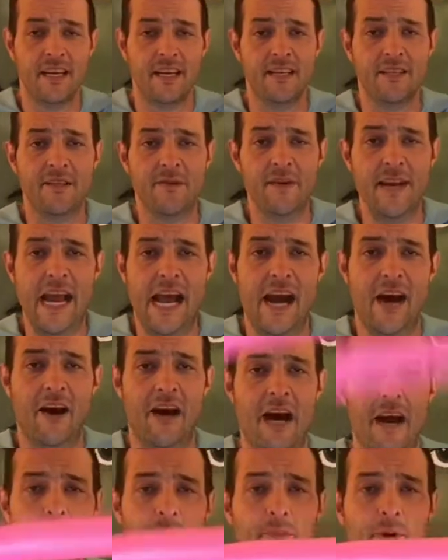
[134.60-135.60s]
So now
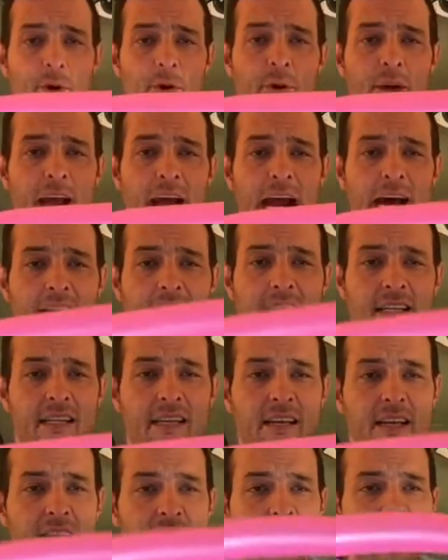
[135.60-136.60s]
I pull it out.
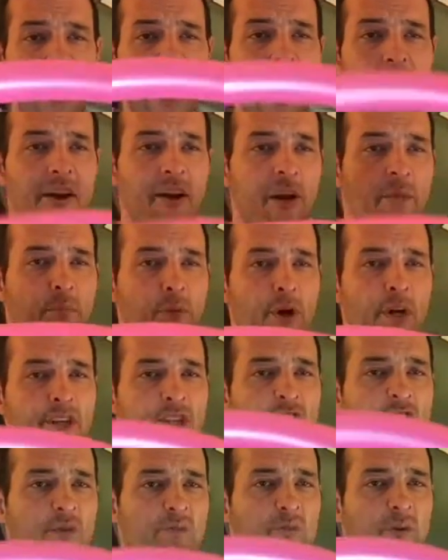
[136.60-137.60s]
I'm going to put a
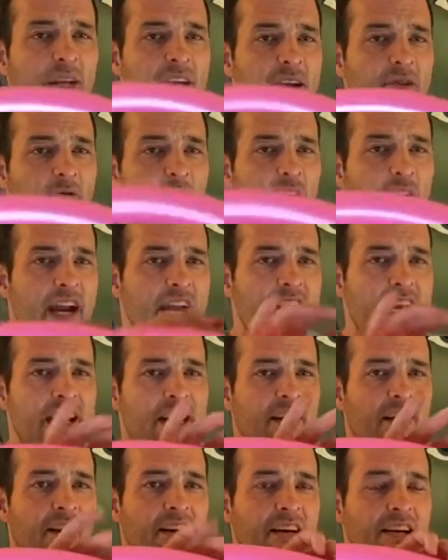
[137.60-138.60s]
split right
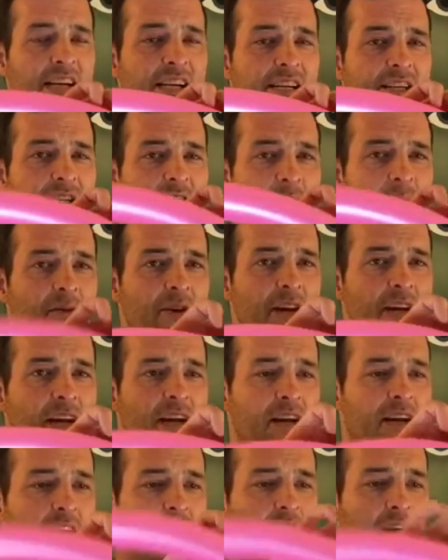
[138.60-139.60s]
here. So I'm going
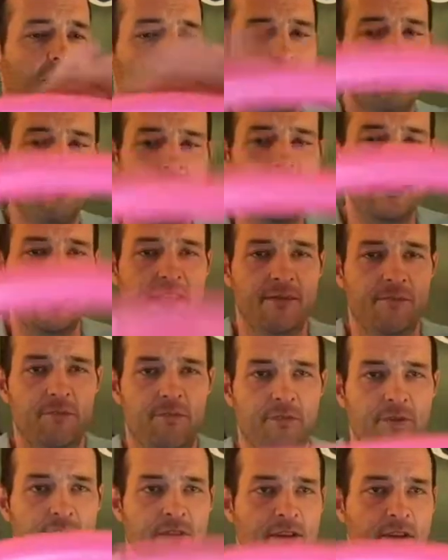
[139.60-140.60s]
to
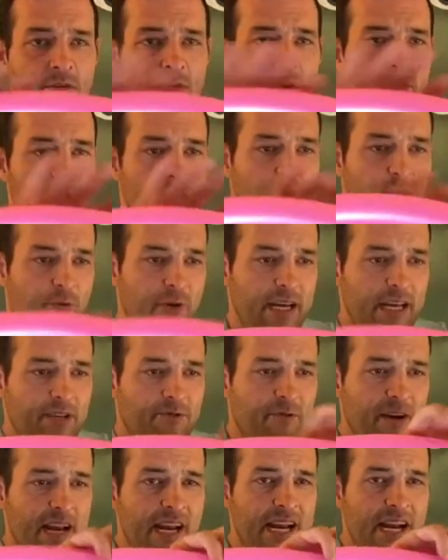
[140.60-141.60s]
squeeze
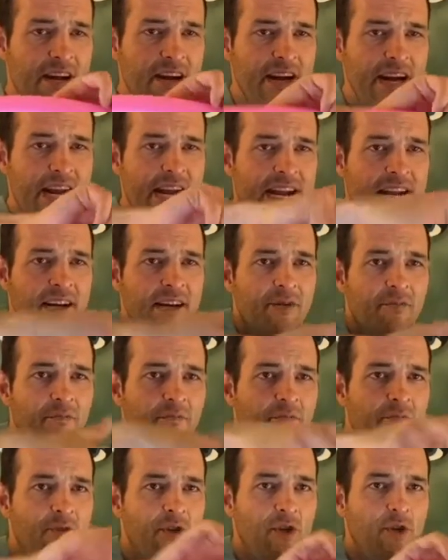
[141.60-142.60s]
right here and
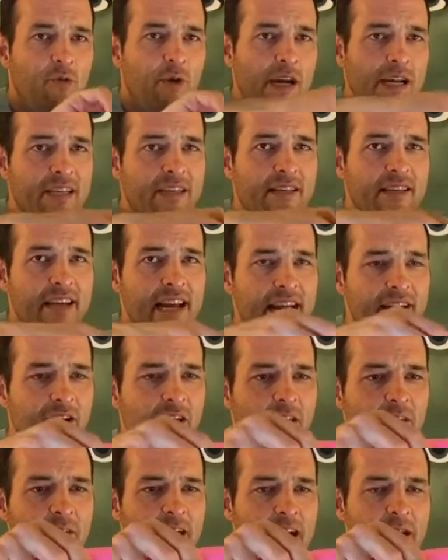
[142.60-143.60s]
twist, and
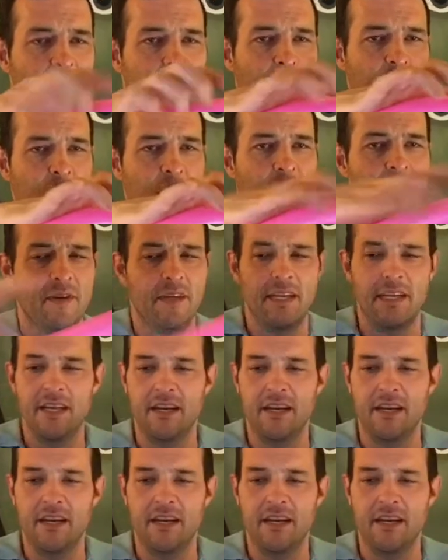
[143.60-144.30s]
already, boom.